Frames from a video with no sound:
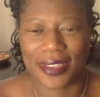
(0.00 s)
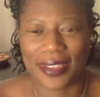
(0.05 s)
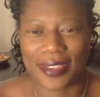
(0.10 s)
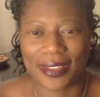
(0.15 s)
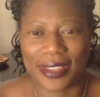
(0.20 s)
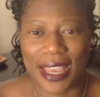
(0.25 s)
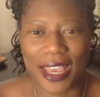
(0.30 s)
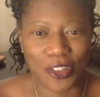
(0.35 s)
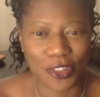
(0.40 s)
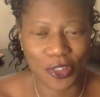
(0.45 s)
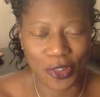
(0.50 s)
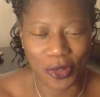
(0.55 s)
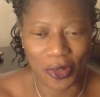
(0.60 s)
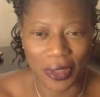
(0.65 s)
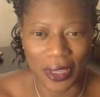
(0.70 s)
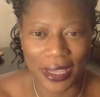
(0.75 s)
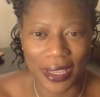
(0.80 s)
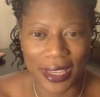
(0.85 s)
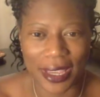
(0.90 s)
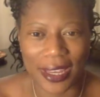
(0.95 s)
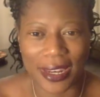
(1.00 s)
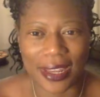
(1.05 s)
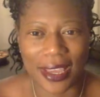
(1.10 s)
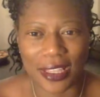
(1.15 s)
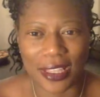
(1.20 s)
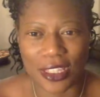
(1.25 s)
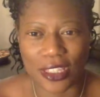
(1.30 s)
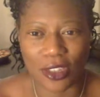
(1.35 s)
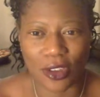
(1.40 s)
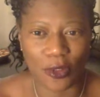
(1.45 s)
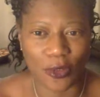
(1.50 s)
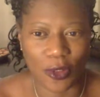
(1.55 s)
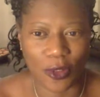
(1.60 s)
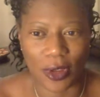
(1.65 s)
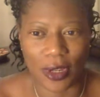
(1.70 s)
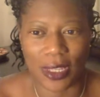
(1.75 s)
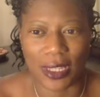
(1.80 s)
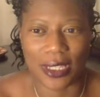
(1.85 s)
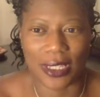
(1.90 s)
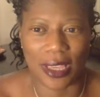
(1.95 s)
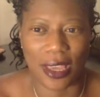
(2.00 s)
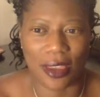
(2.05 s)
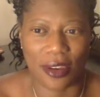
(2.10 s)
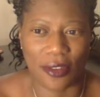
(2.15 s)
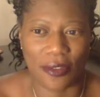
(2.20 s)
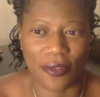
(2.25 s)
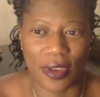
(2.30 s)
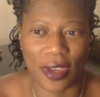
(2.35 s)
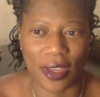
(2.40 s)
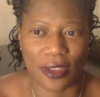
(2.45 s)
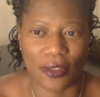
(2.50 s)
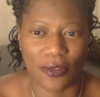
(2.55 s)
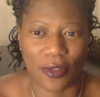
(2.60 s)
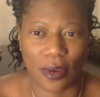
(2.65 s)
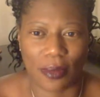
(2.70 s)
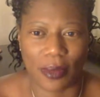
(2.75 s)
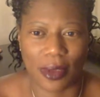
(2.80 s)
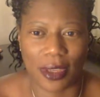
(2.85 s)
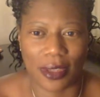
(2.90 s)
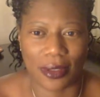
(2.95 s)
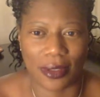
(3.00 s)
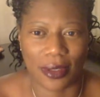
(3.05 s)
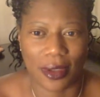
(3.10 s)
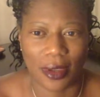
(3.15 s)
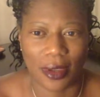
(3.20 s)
naturally and not suffer any side effects from it.